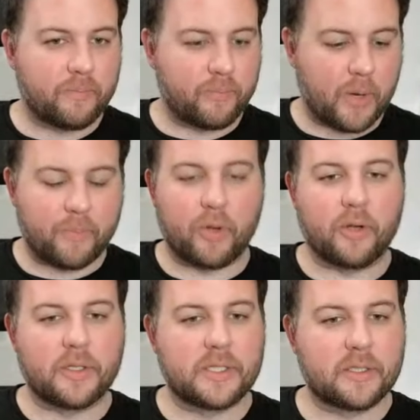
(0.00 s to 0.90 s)
brent
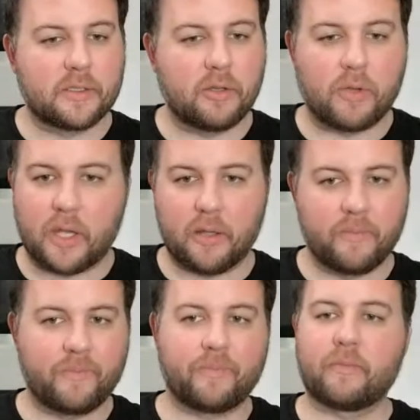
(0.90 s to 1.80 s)
burns okay
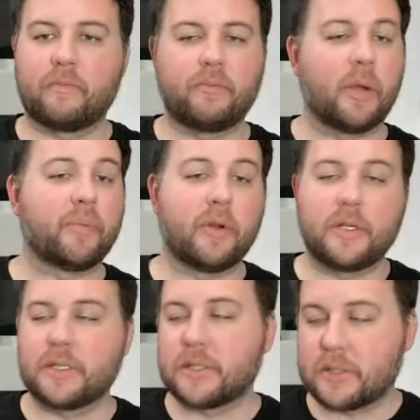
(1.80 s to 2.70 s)
brent
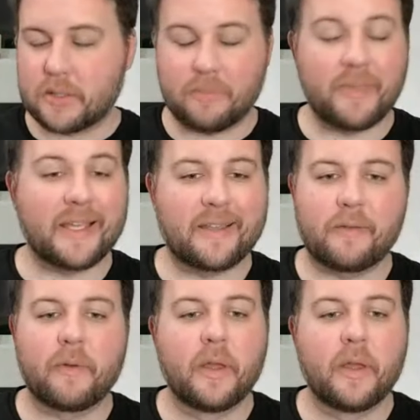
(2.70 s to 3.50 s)
burns make